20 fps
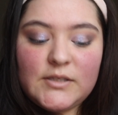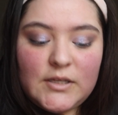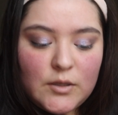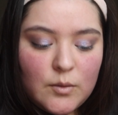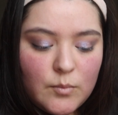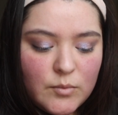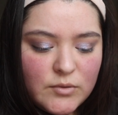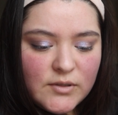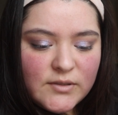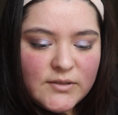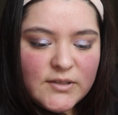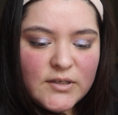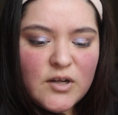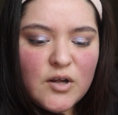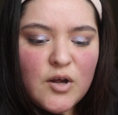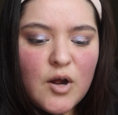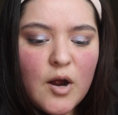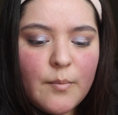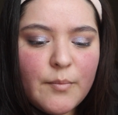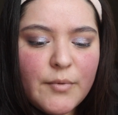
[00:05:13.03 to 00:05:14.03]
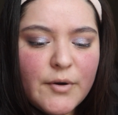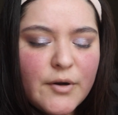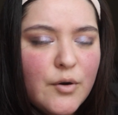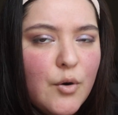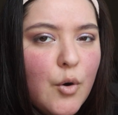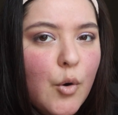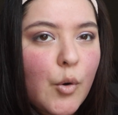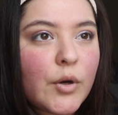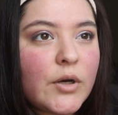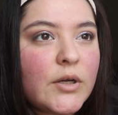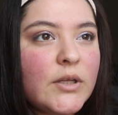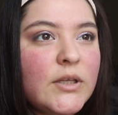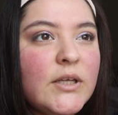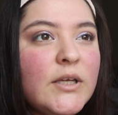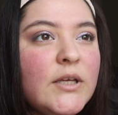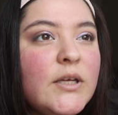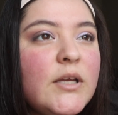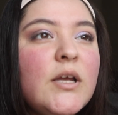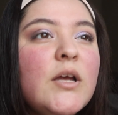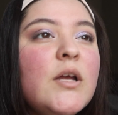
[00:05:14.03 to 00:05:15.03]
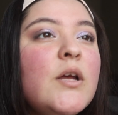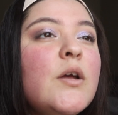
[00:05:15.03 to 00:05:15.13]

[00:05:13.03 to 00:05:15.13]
It almost looks like a copper corally